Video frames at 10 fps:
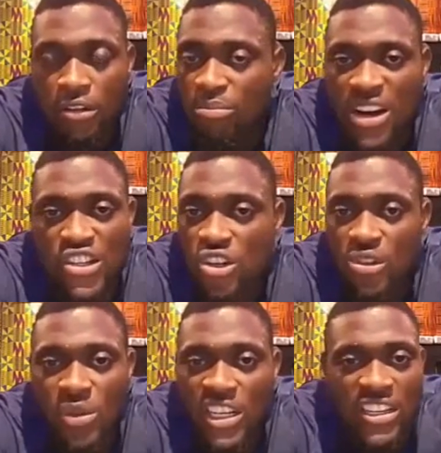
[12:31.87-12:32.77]
My
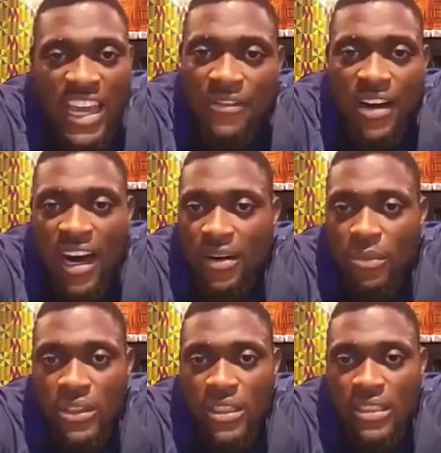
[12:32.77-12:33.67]
shots were never at
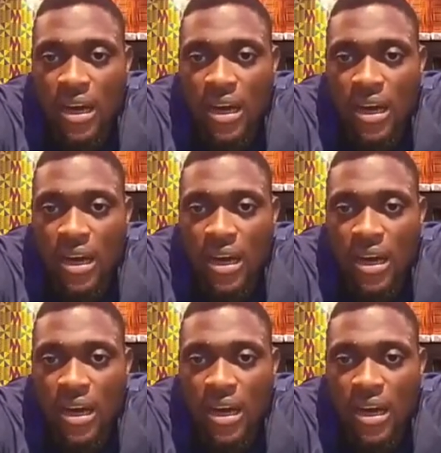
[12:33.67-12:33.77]
Montez.